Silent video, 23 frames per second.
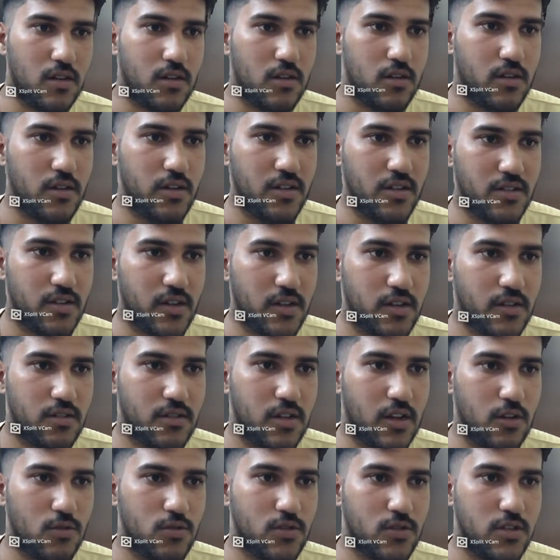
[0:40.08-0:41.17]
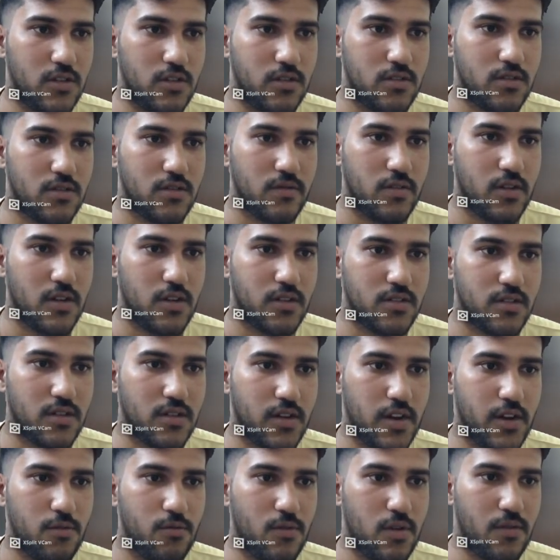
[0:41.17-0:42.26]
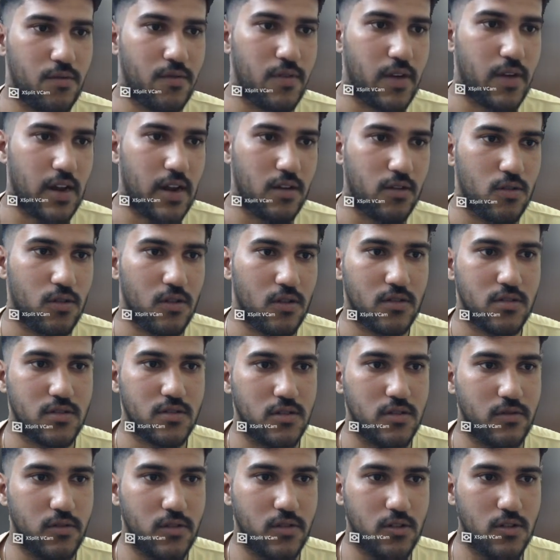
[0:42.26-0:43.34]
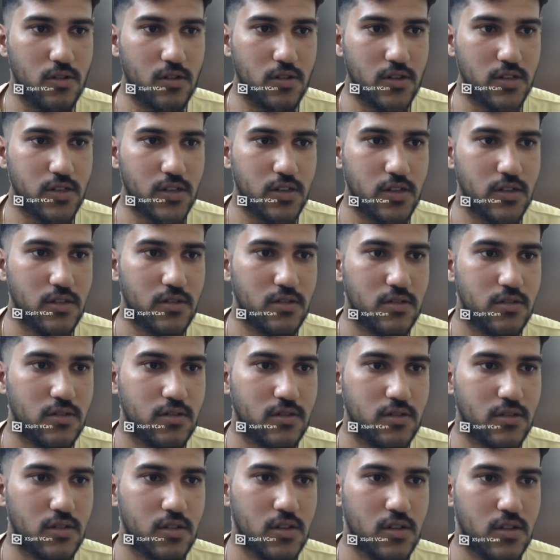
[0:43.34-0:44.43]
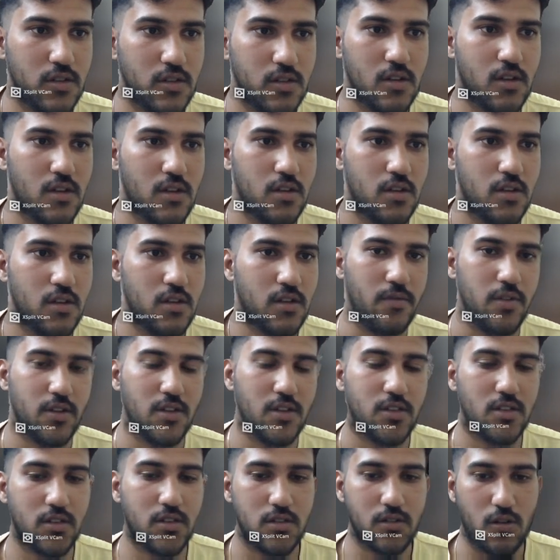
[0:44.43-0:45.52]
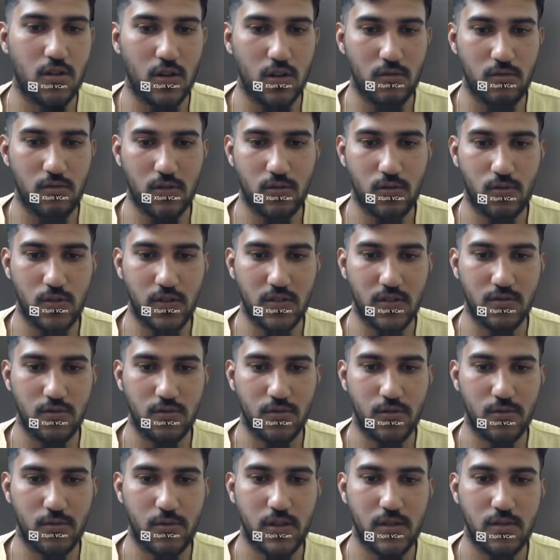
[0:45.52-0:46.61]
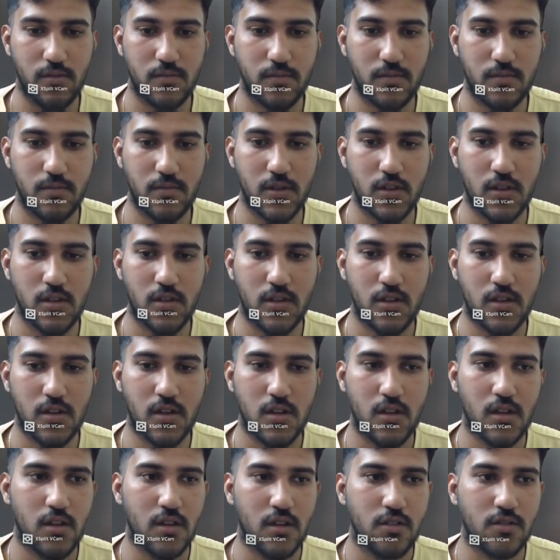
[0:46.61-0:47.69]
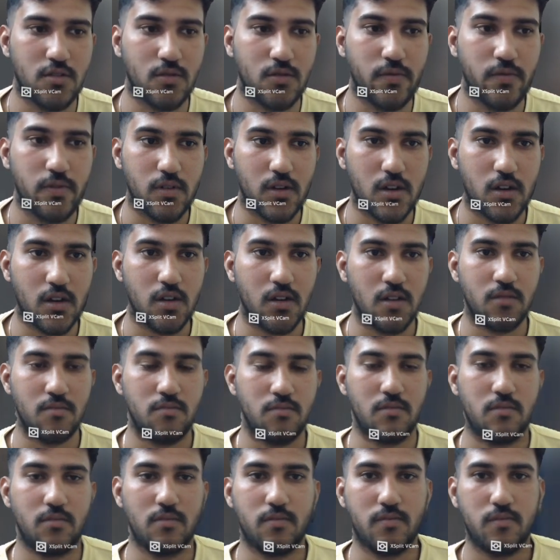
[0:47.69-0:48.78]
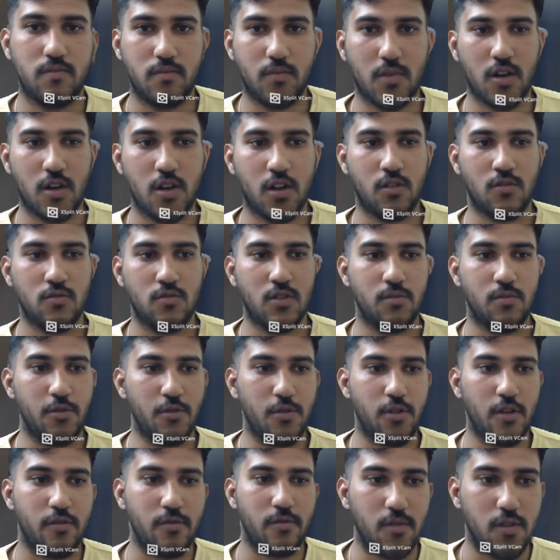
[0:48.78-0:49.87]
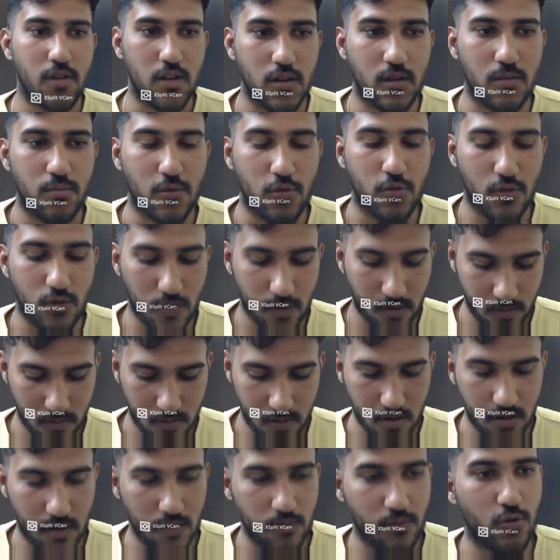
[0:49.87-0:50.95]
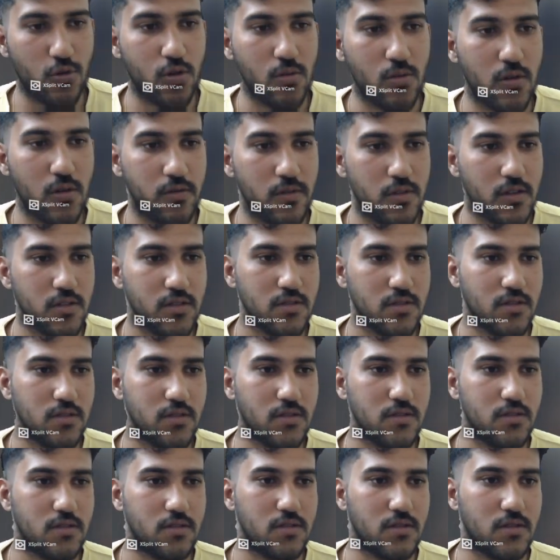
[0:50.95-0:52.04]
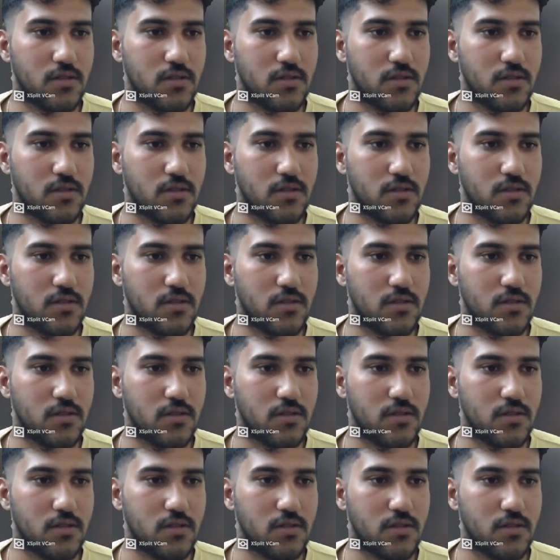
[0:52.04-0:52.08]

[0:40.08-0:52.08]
inside this hello.js, let's create one file called server.js, in which all our code is going to be. So now the beauty of proto buffers is,